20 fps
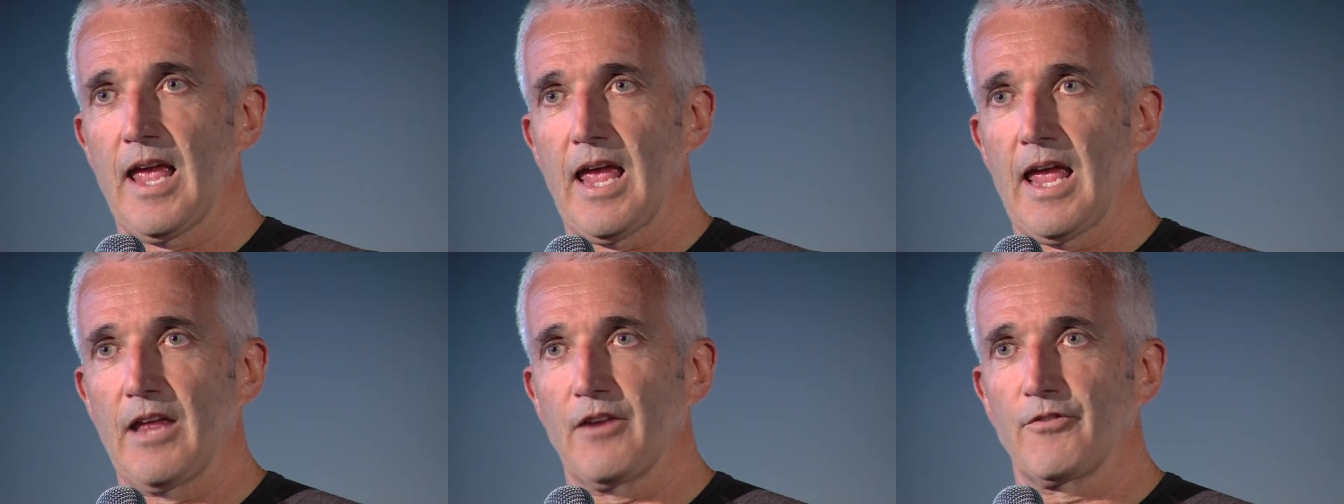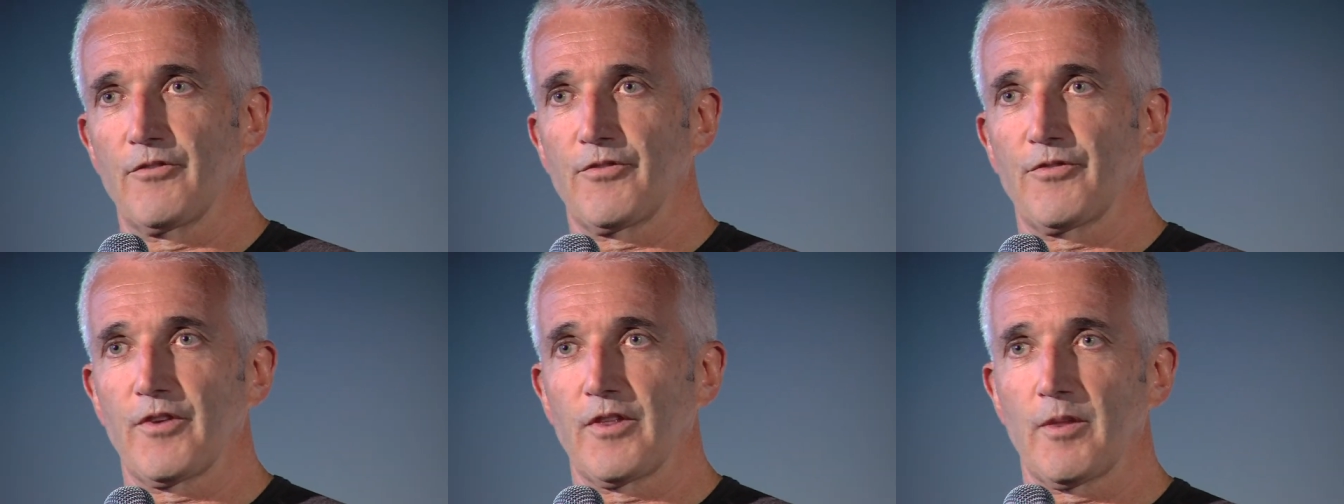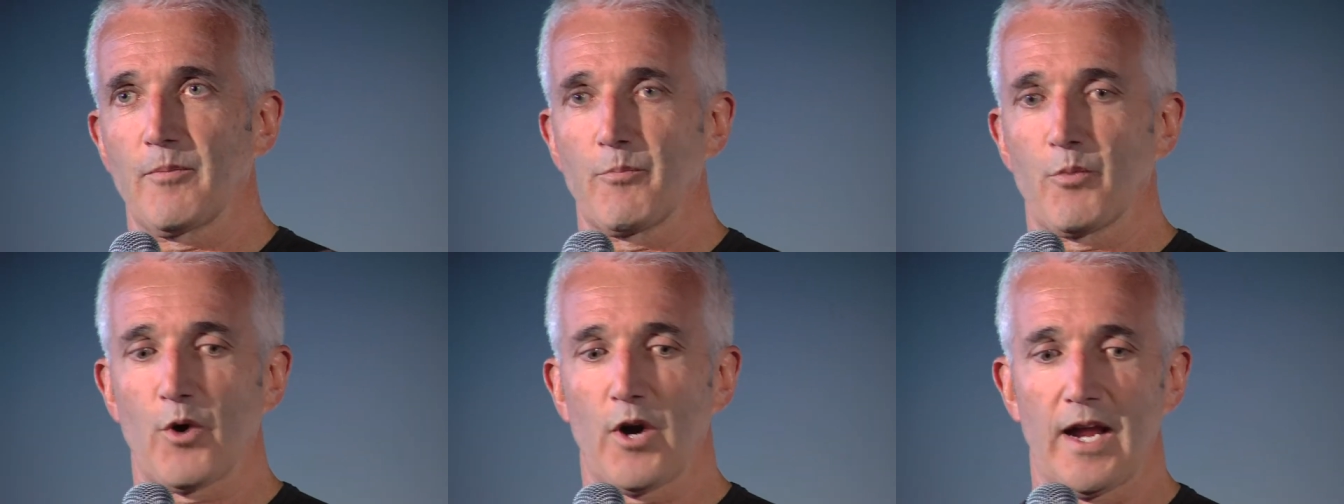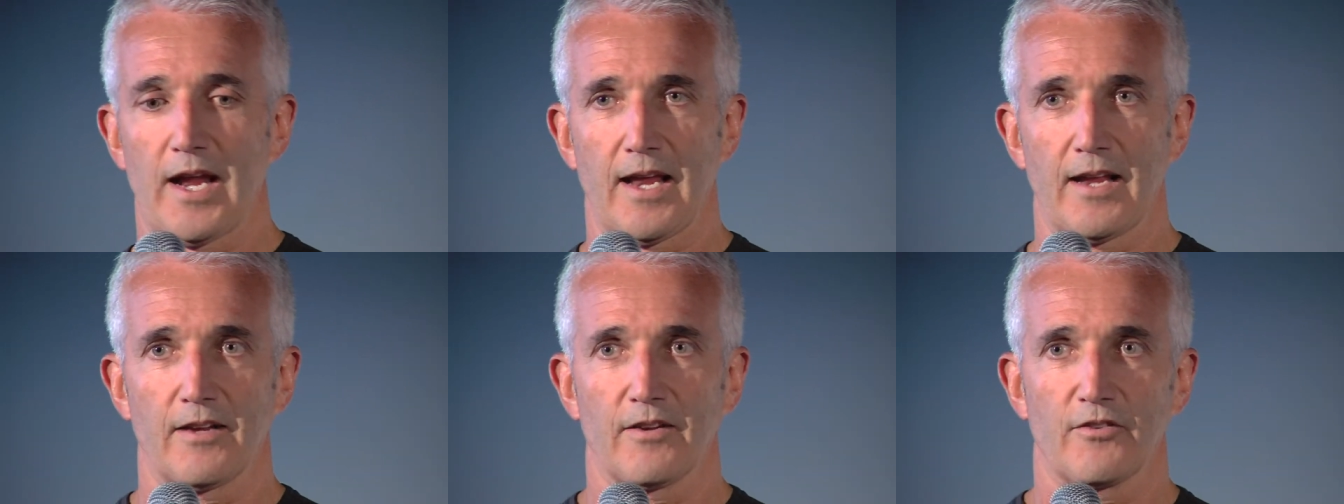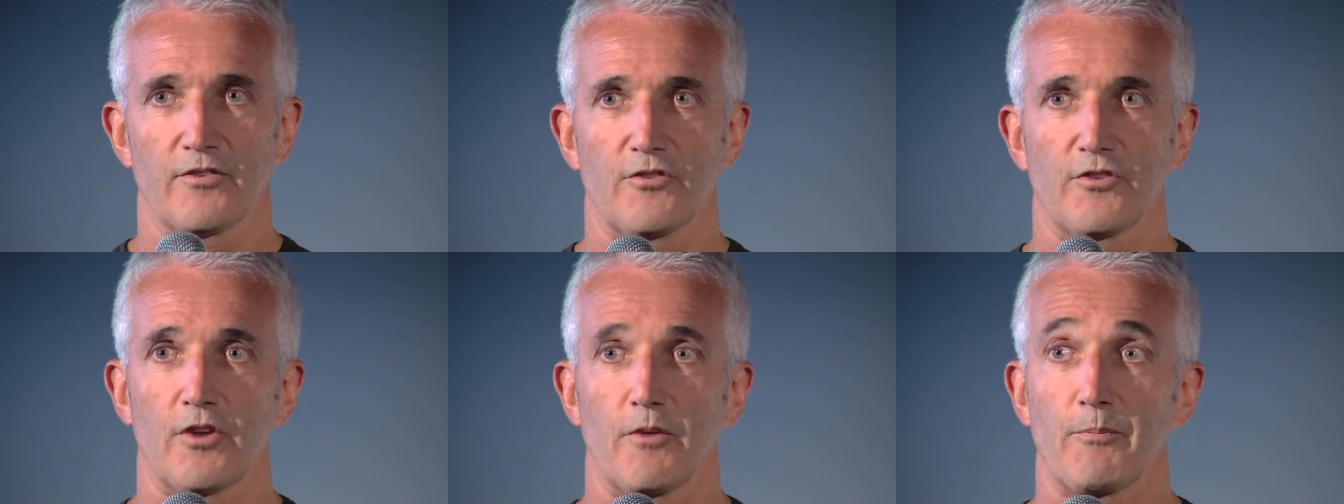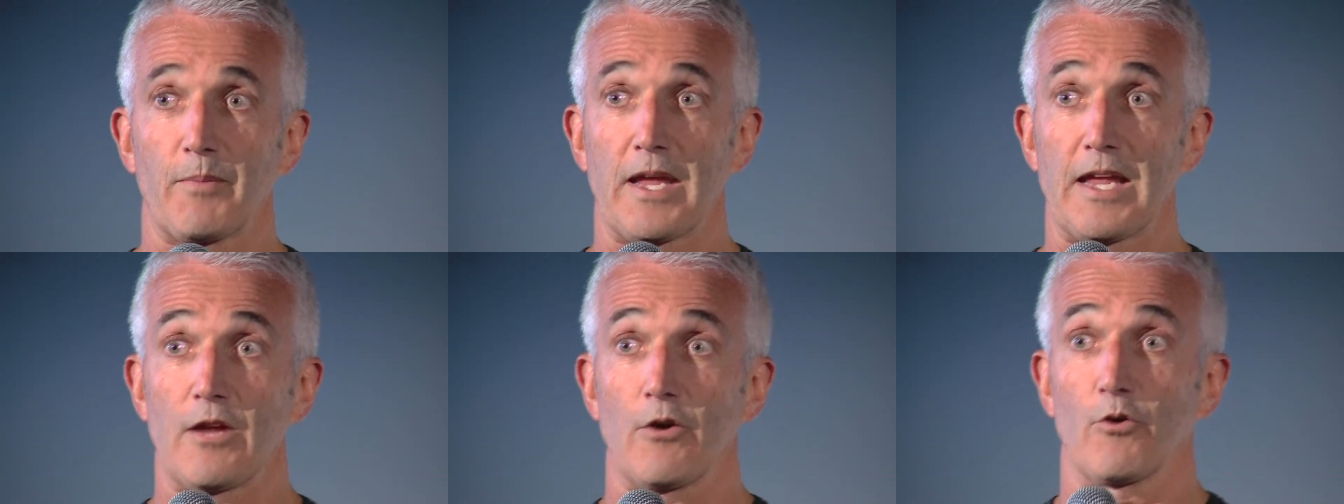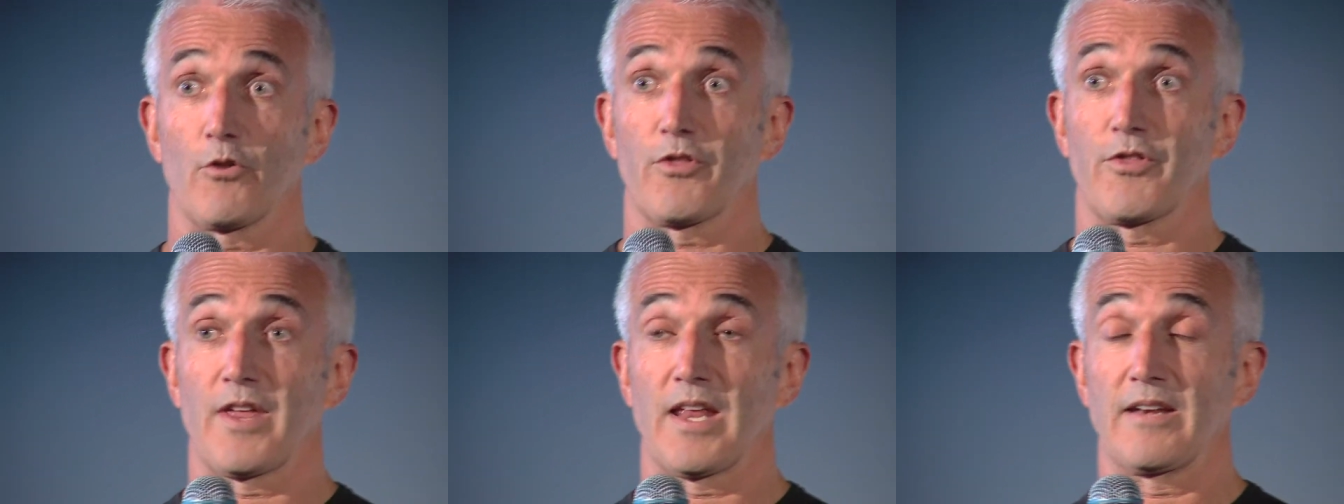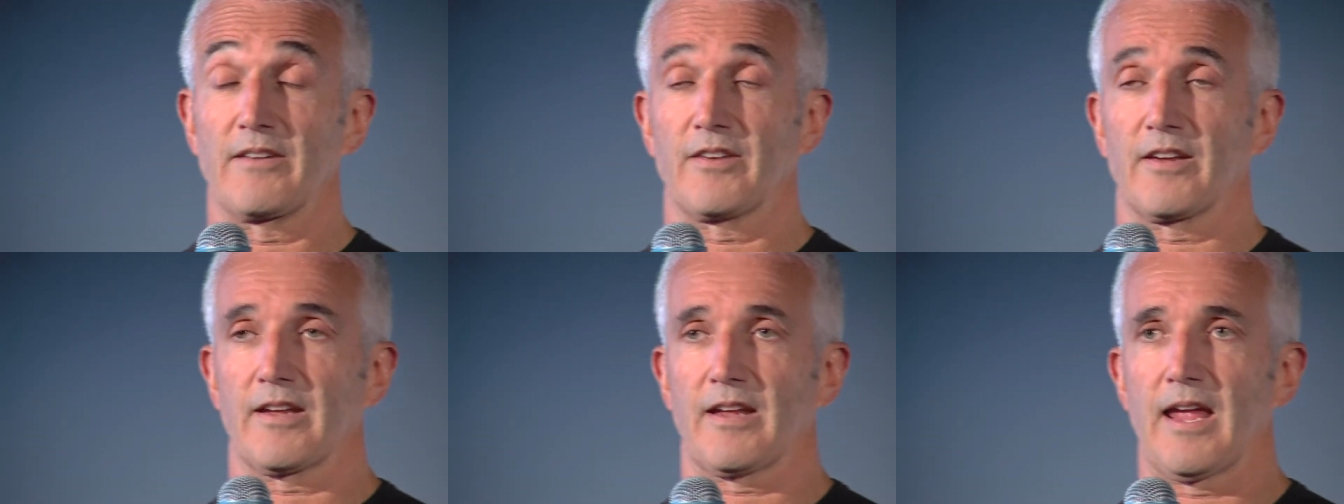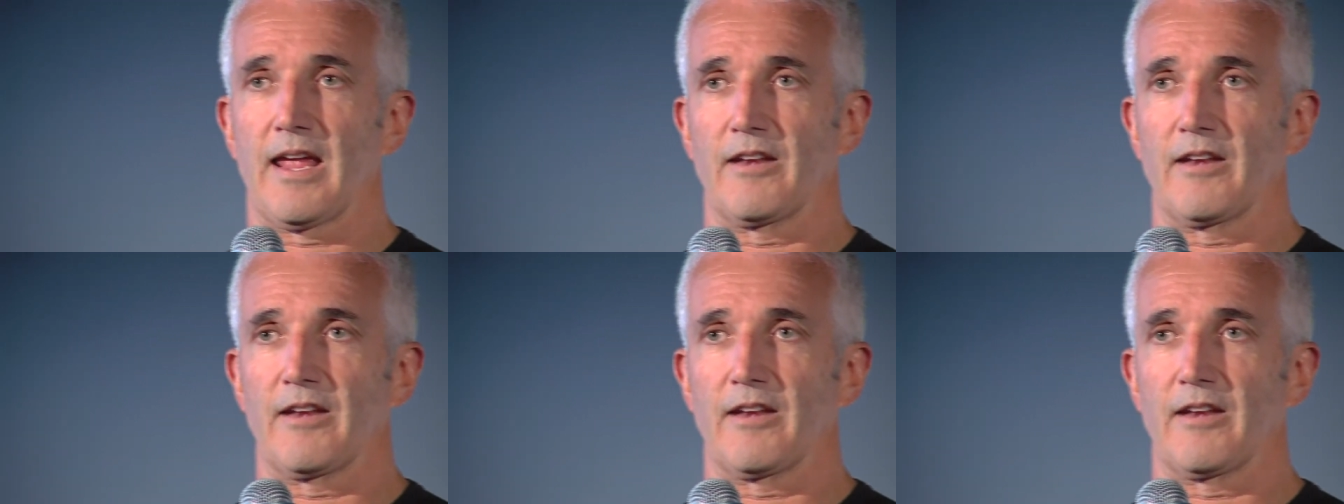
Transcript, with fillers: And for the brand to be authentic